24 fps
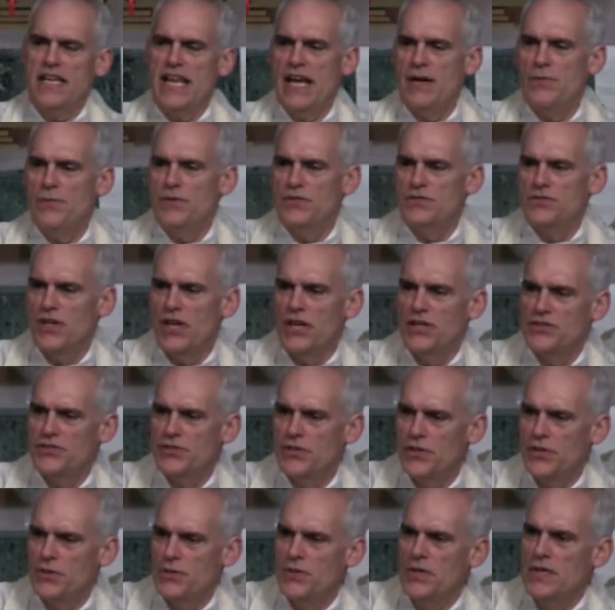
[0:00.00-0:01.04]
that was
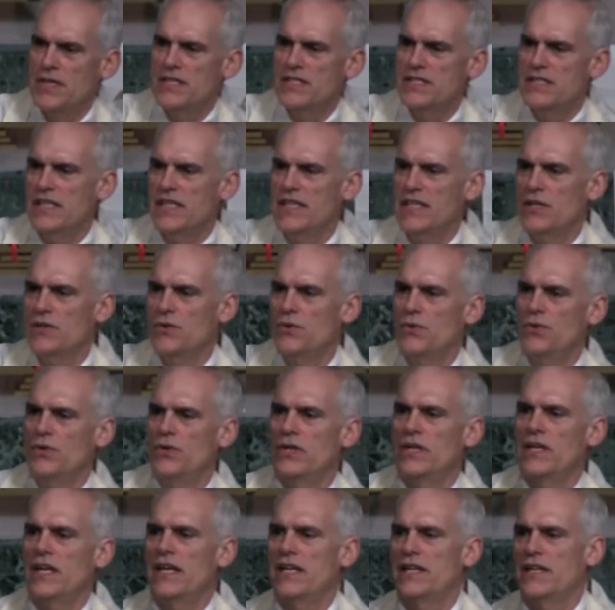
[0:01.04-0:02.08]
also sitting
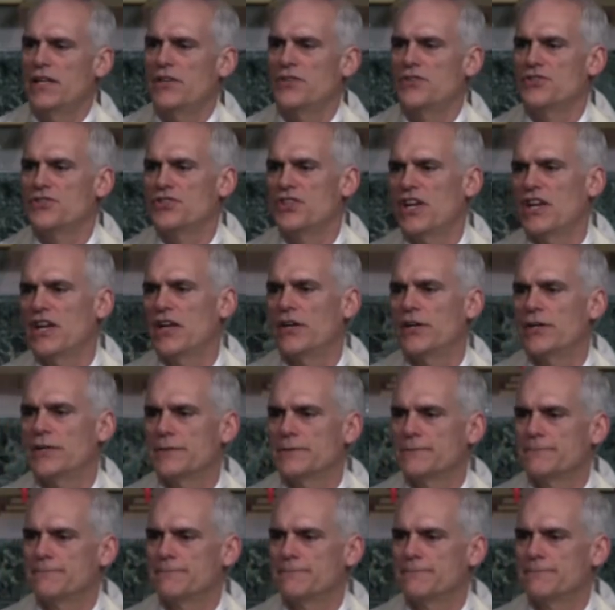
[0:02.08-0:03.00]
on another chair.